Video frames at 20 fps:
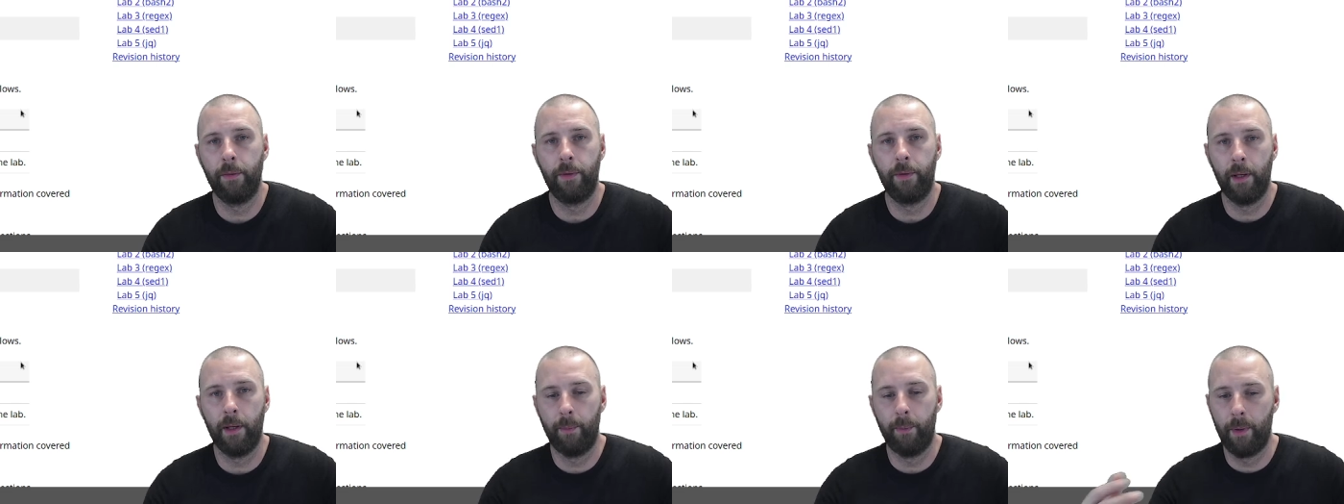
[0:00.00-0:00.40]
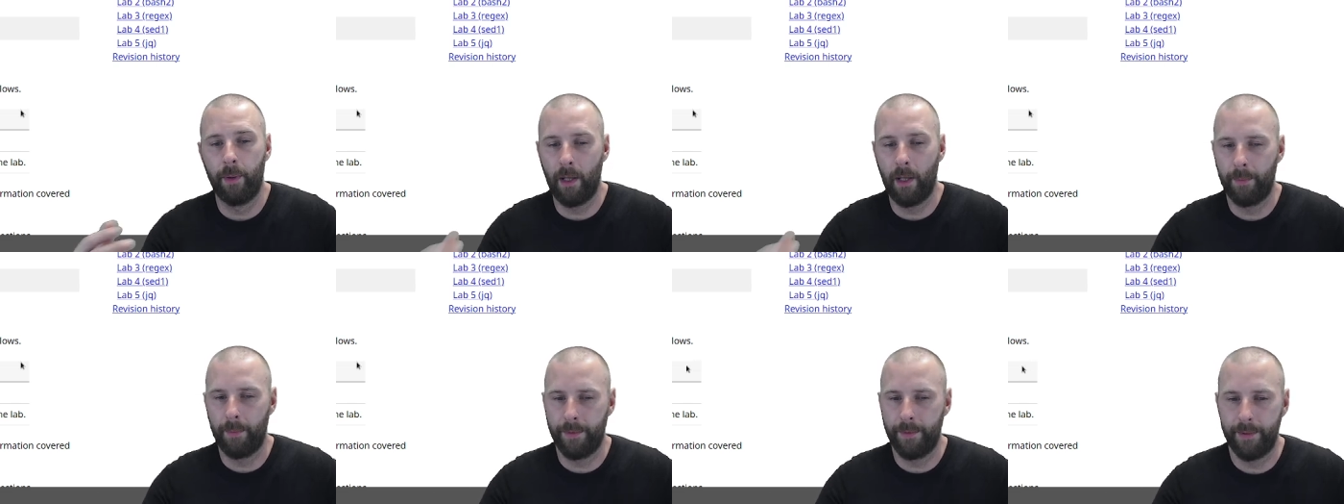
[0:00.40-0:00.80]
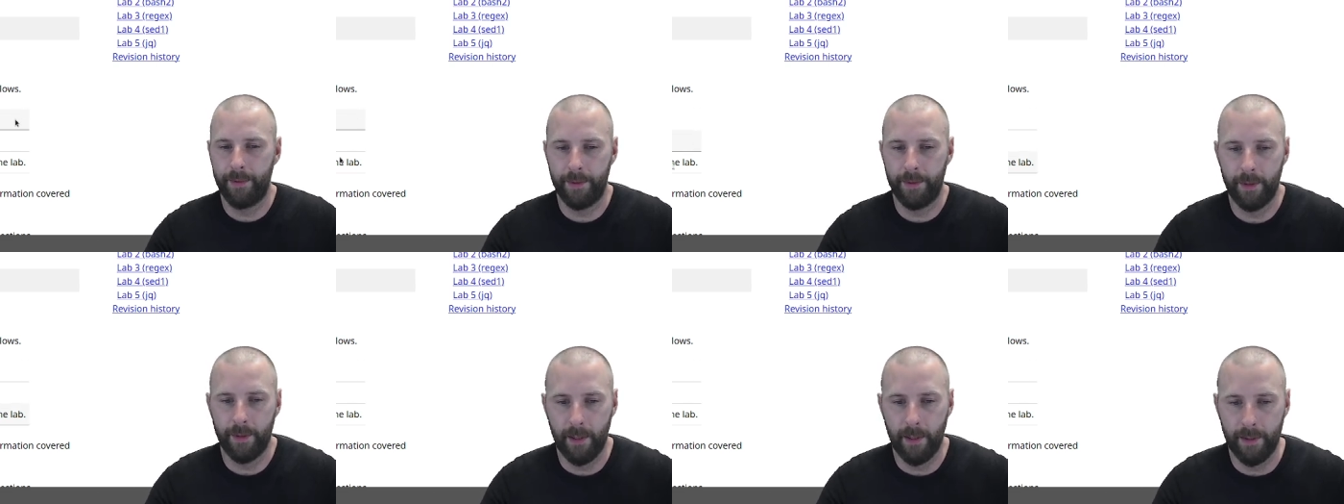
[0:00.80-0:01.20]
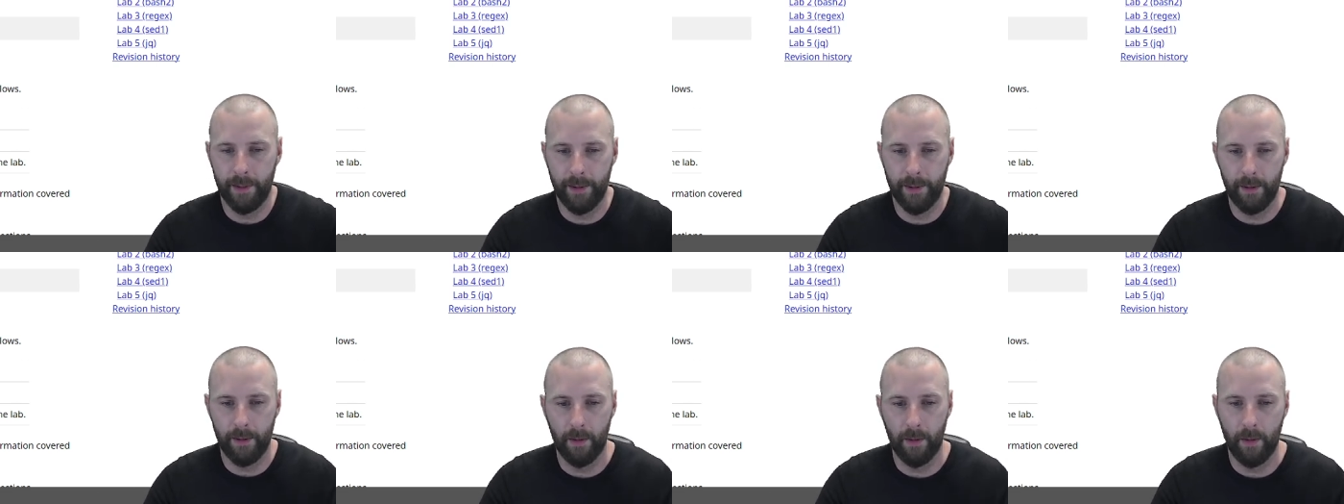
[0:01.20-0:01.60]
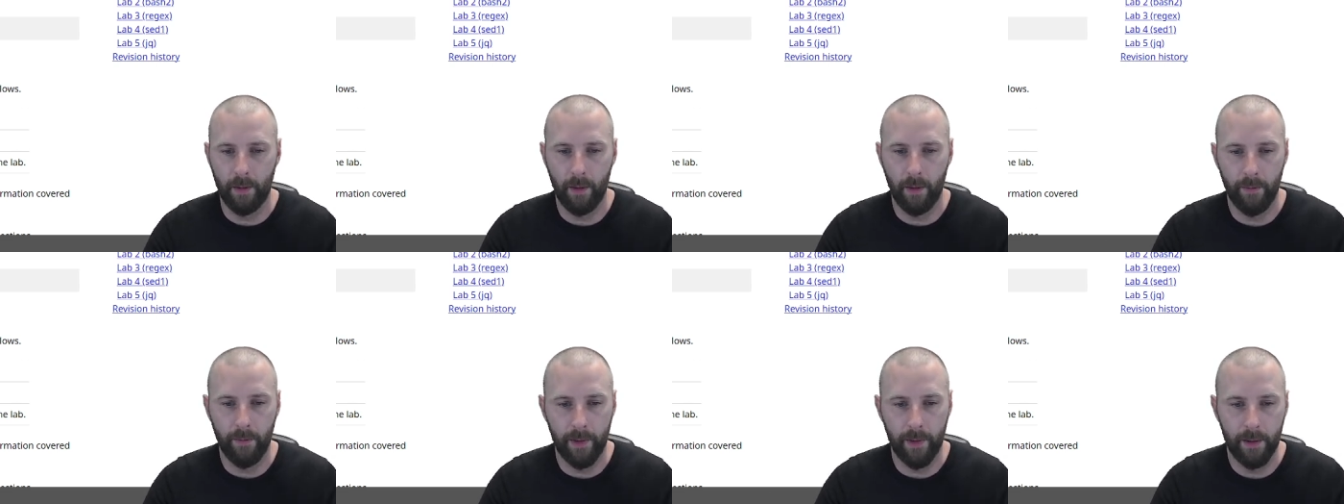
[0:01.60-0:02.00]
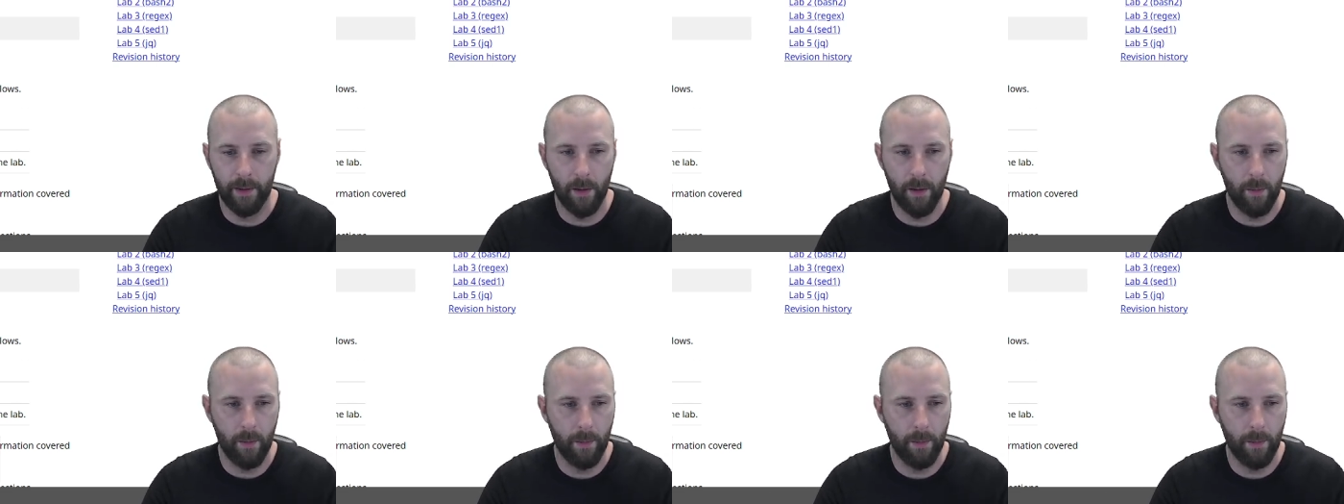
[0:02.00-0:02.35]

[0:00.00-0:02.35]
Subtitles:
perhaps is a video